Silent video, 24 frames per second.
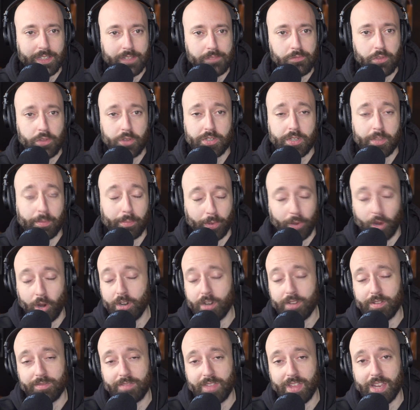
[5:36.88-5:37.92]
there's a part
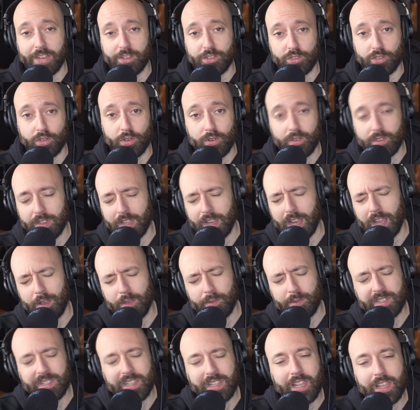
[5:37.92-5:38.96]
of that joke that I
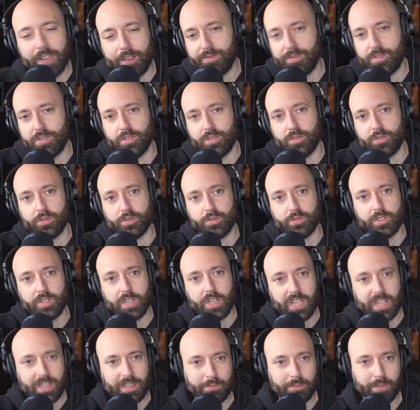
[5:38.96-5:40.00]
would love to do,
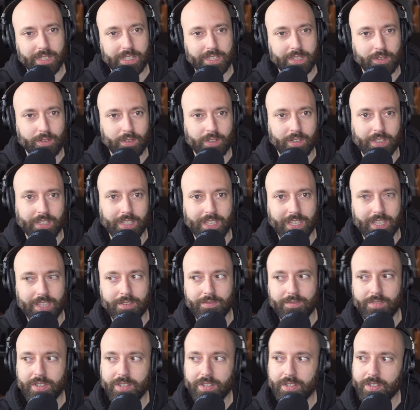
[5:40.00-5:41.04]
but
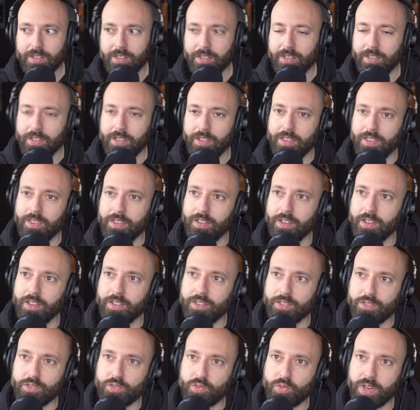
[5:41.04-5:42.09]
given the
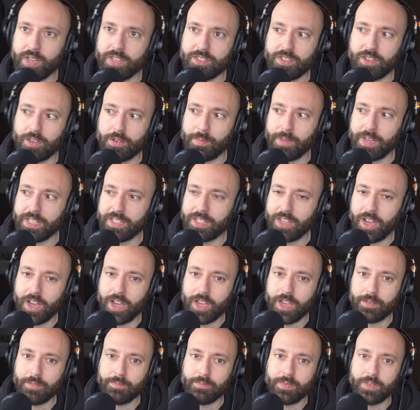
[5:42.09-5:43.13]
constraints on my
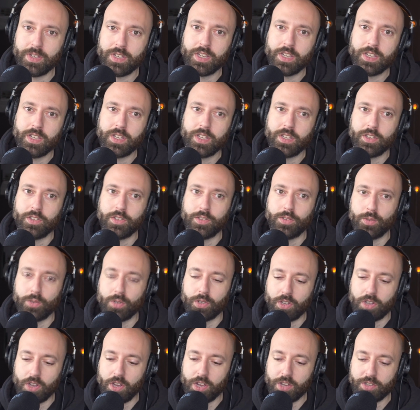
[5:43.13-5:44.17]
time due to
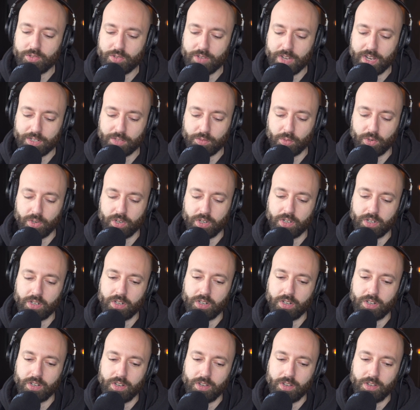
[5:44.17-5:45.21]
contract work,
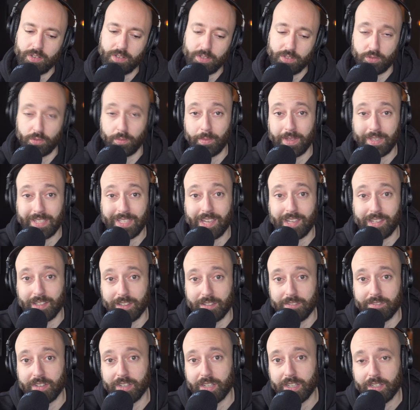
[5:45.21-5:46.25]
so making a
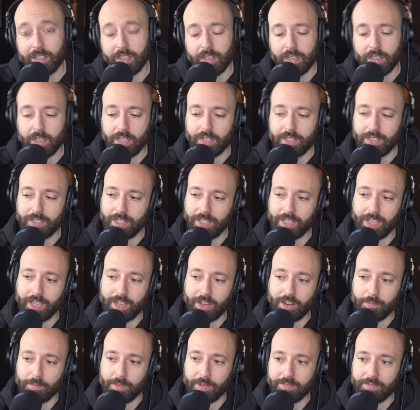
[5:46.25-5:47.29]
living, taking
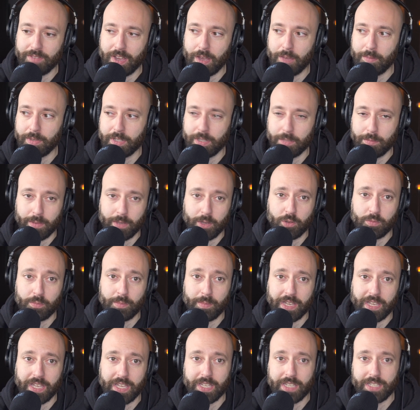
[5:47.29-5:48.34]
care of my family, being with
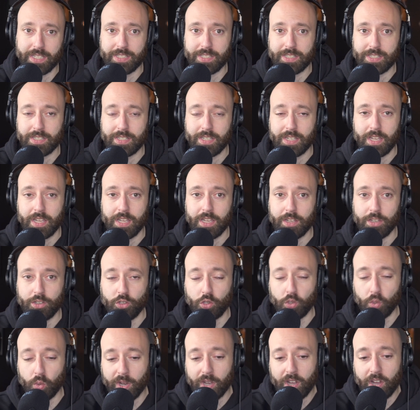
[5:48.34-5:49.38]
my kids,
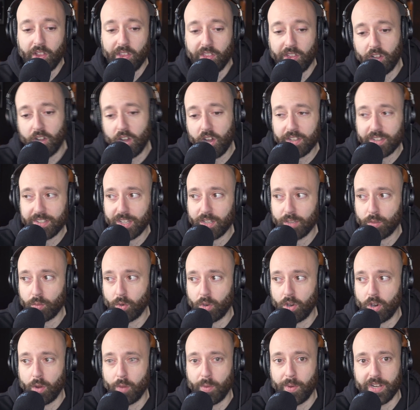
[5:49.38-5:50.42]
doing all the content
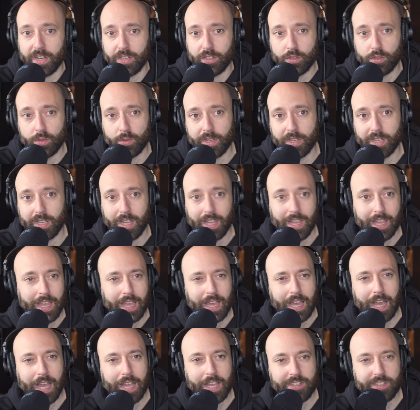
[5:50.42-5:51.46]
we're already doing,
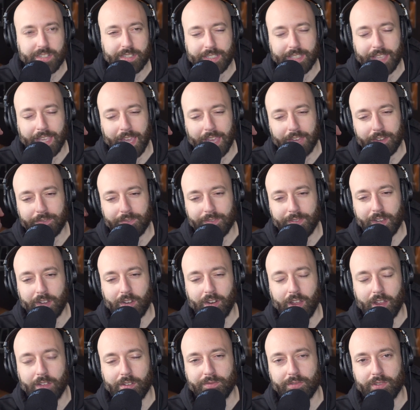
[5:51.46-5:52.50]
I just can't figure
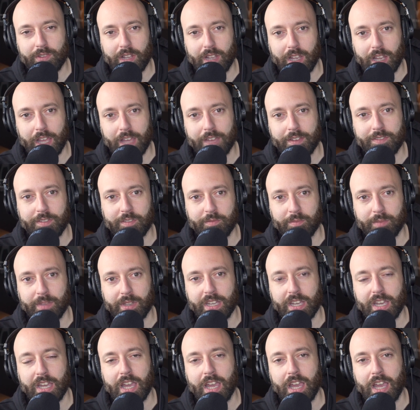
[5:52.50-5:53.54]
out for the life of
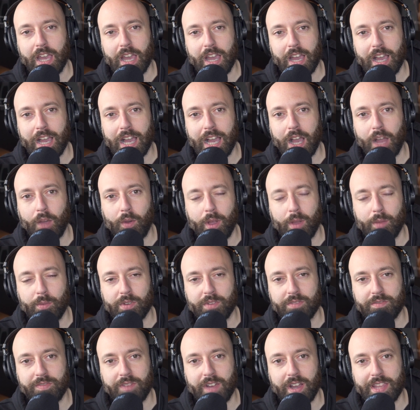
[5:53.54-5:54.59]
me how I
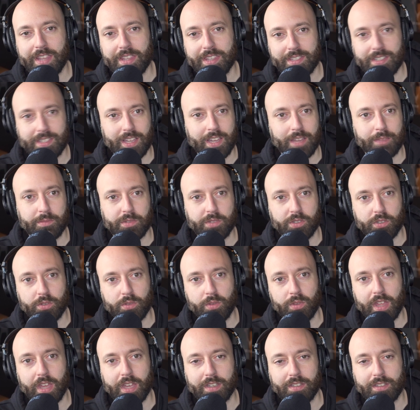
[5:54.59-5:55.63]
would find the time to do
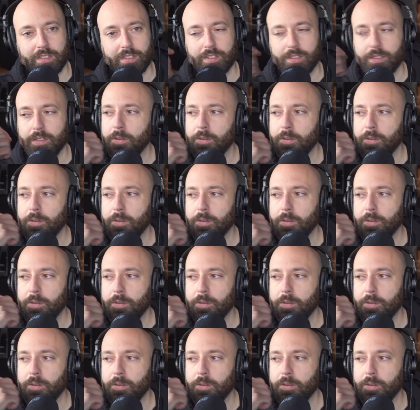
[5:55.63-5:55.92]
that.